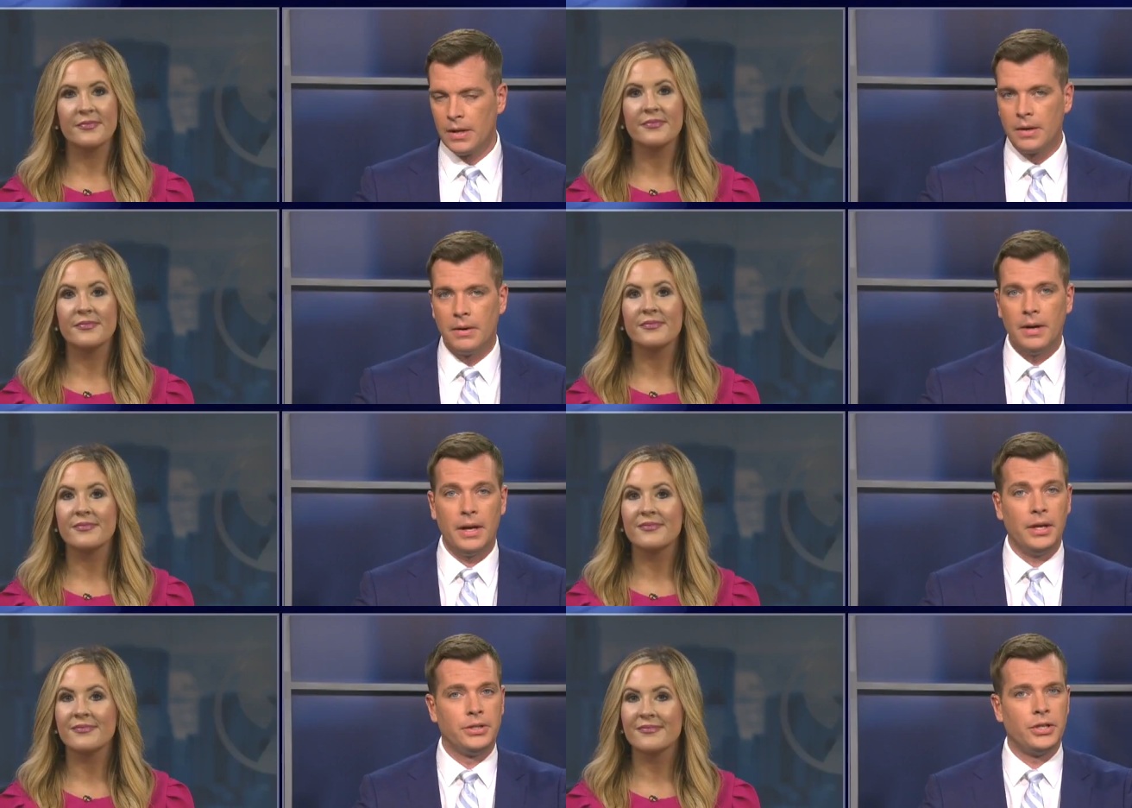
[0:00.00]

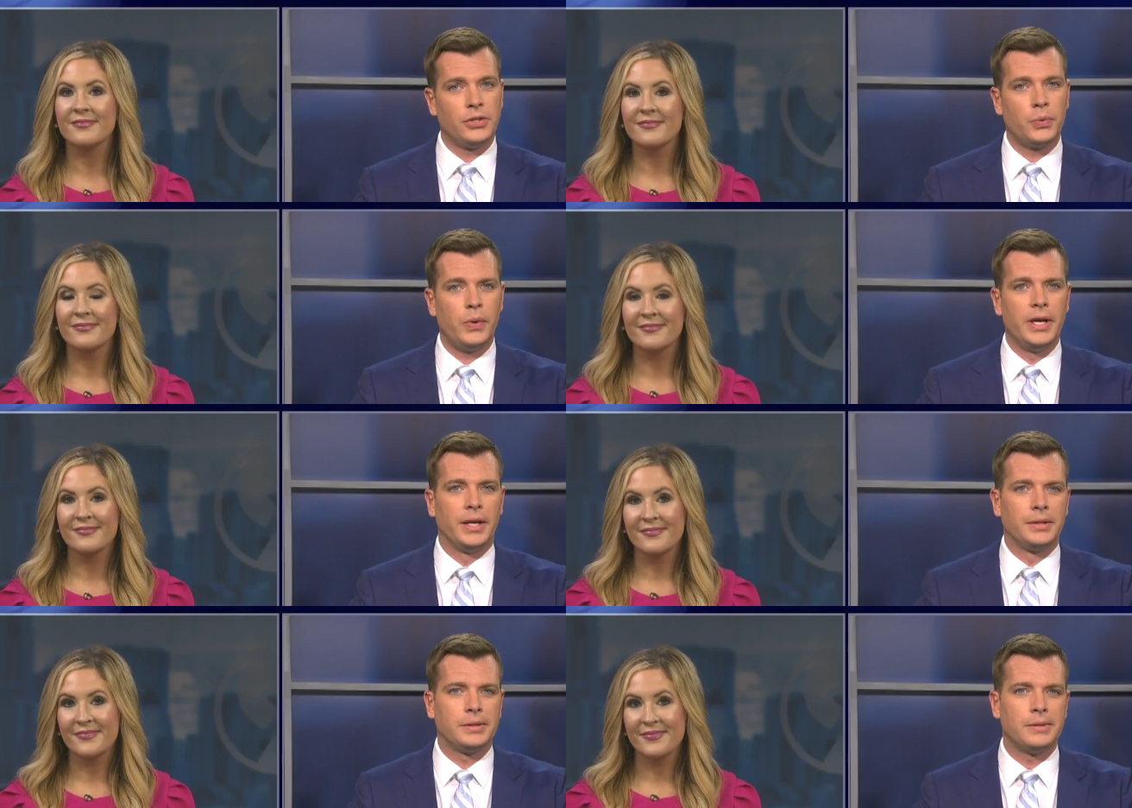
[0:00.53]
Speaker 1: Well, in just
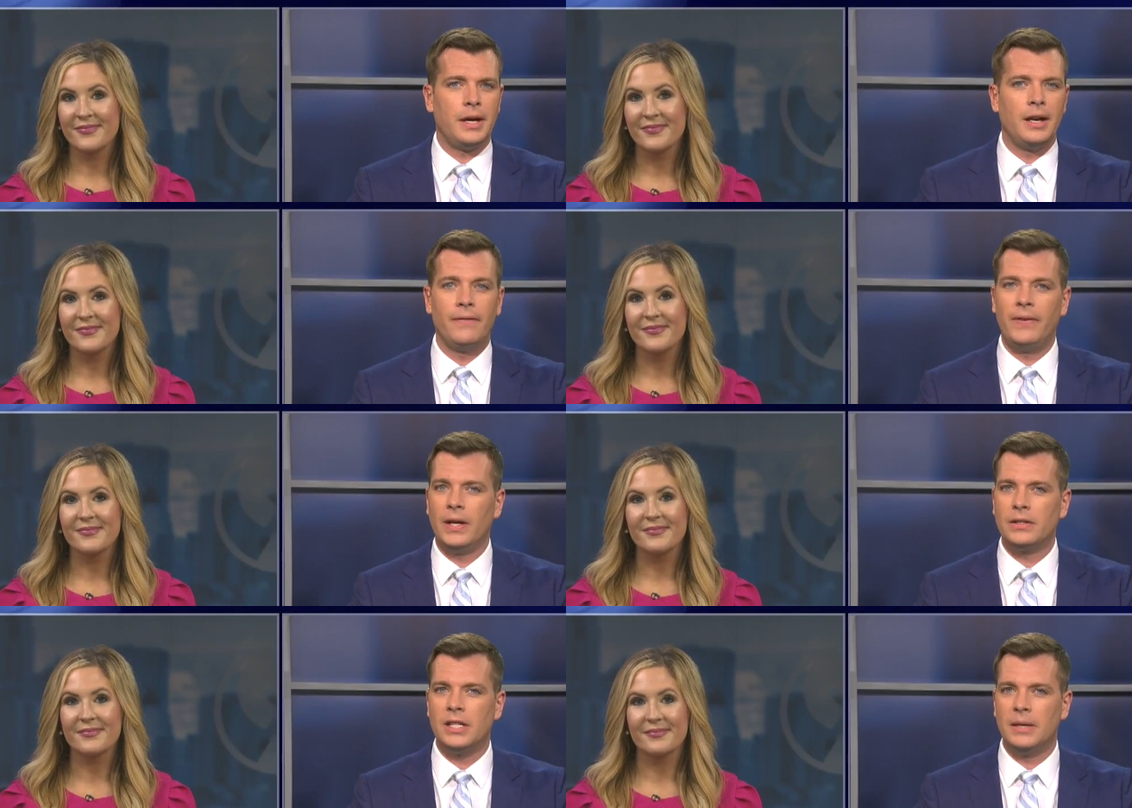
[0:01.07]
weeks,
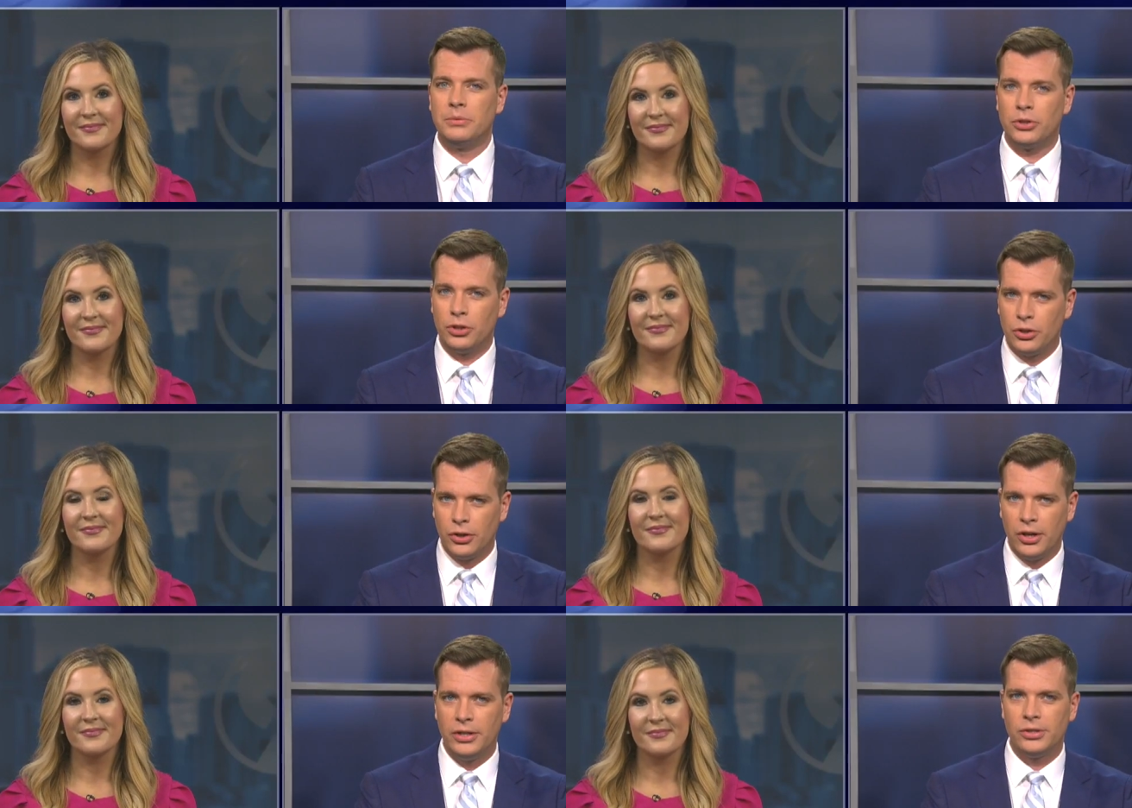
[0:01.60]
NFL teams
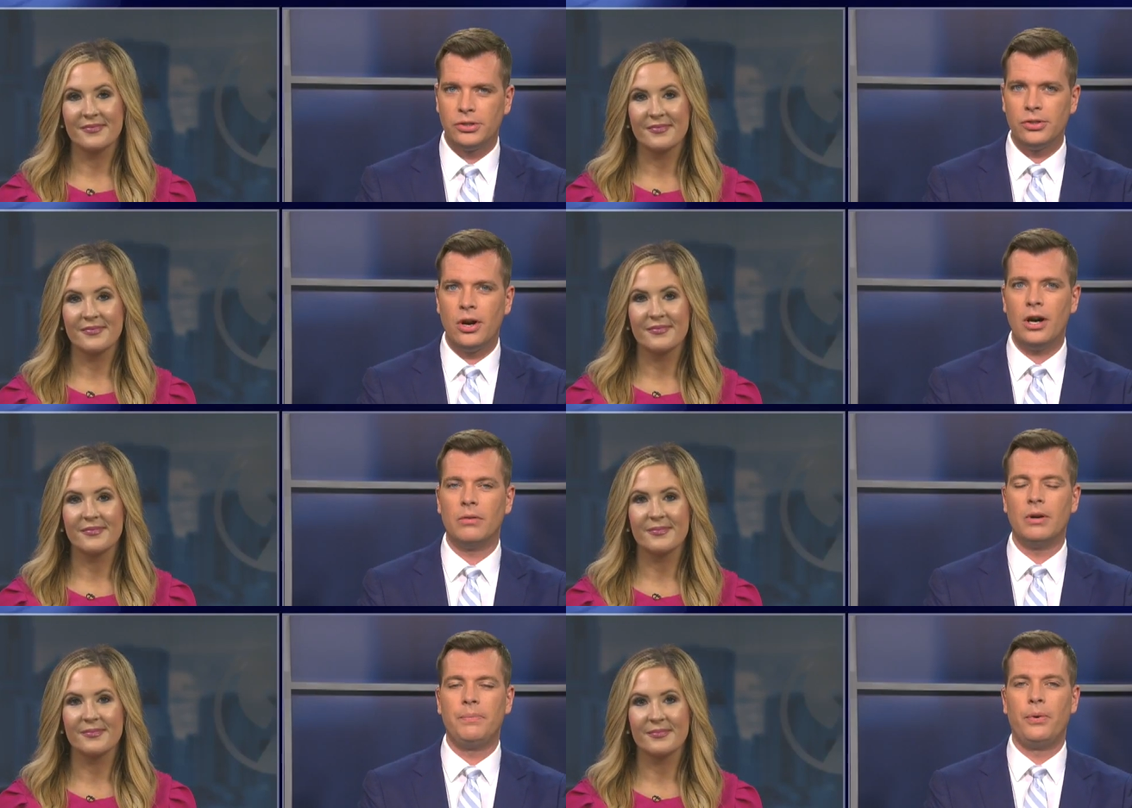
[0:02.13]
could
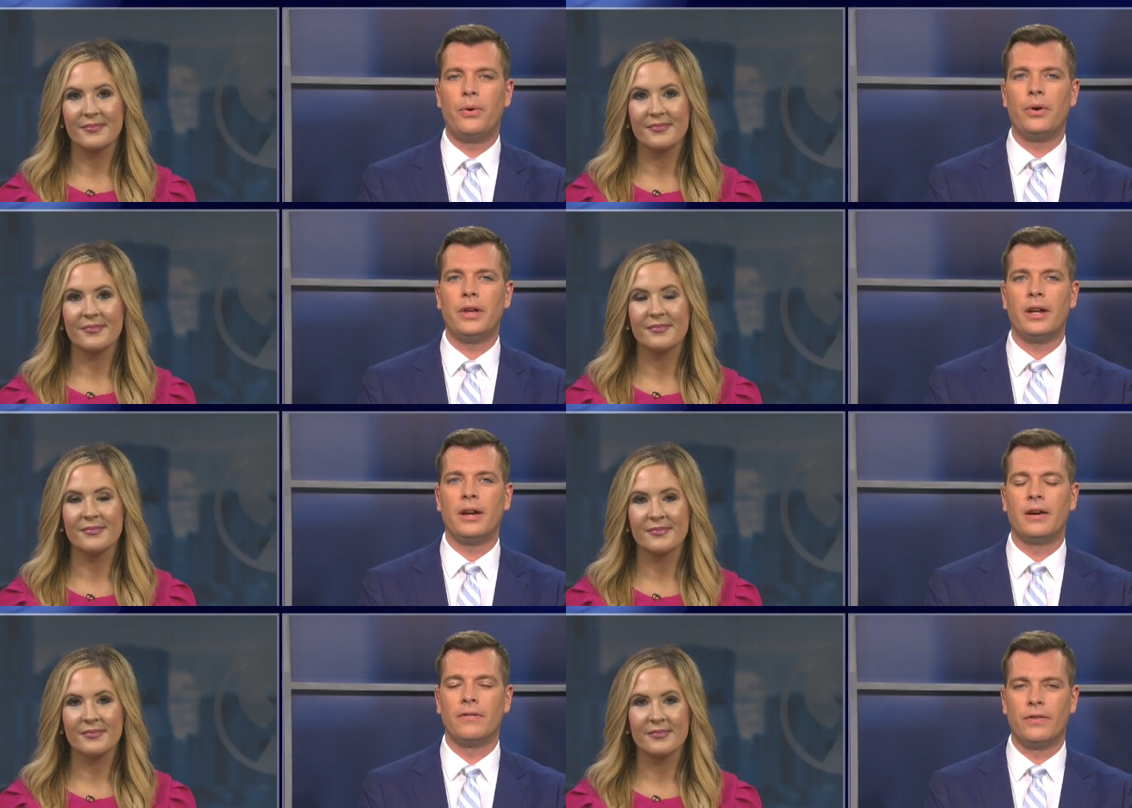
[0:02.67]
start
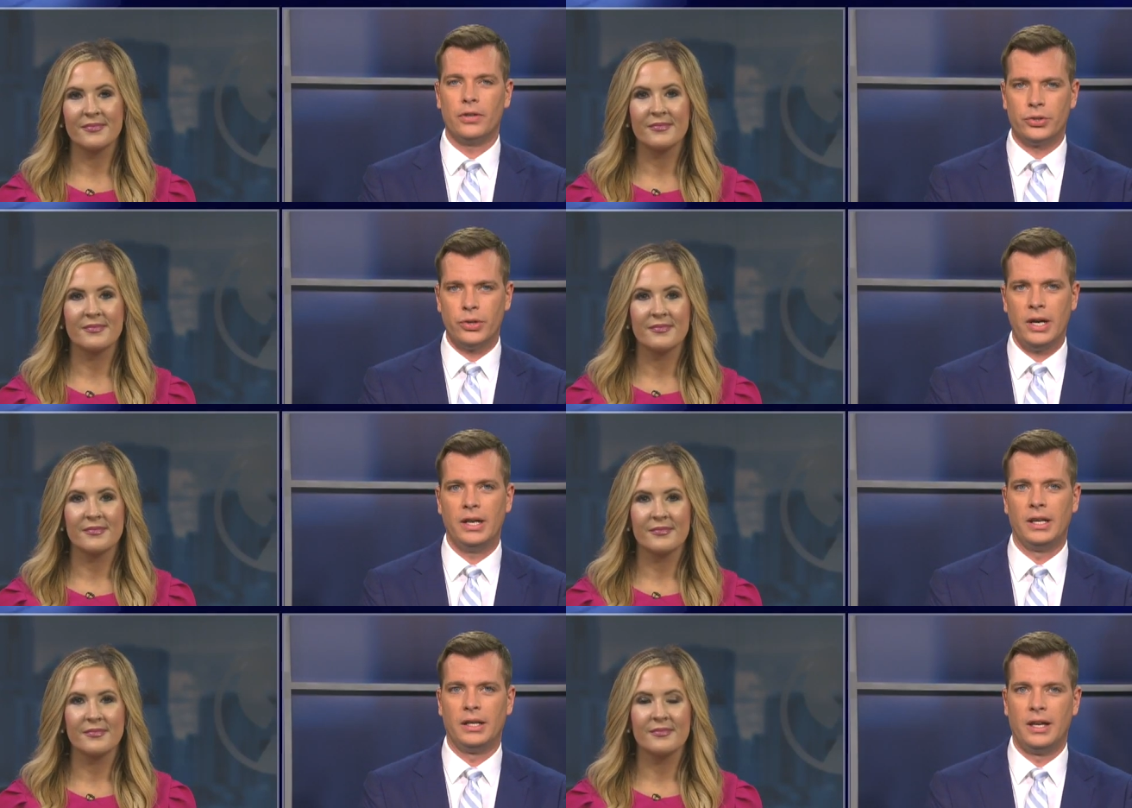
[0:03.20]
reporting for
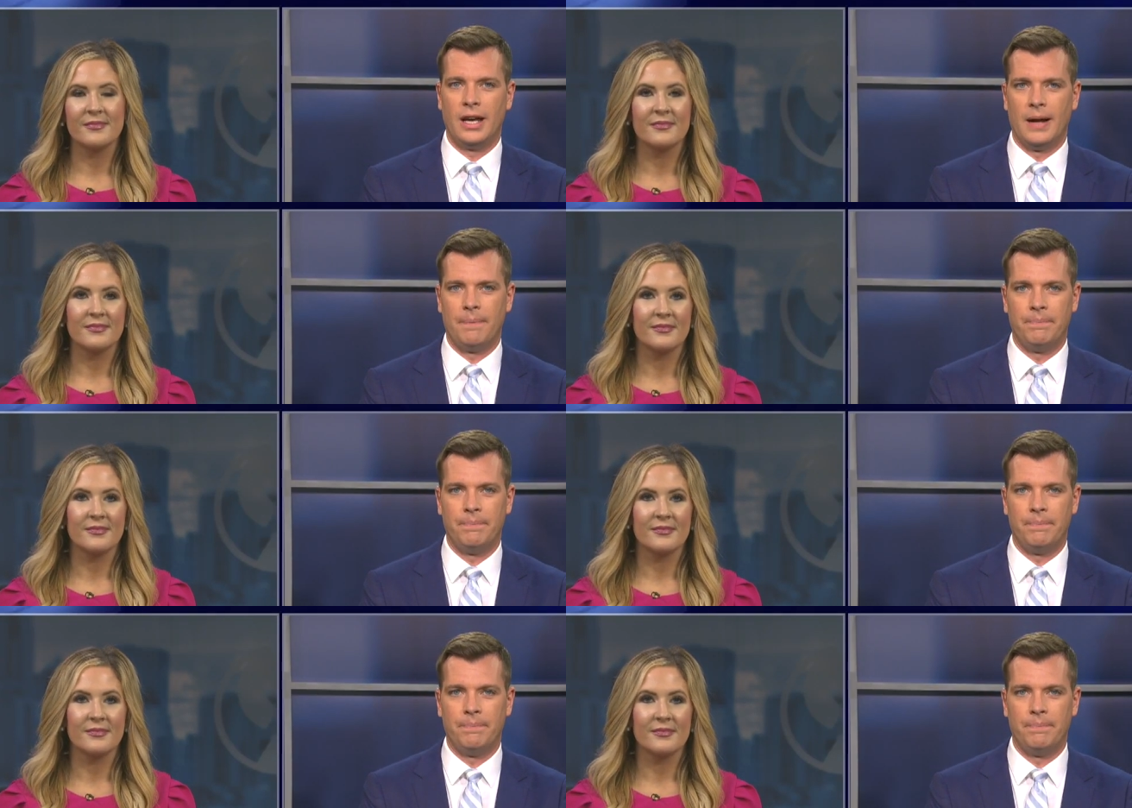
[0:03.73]
training camp.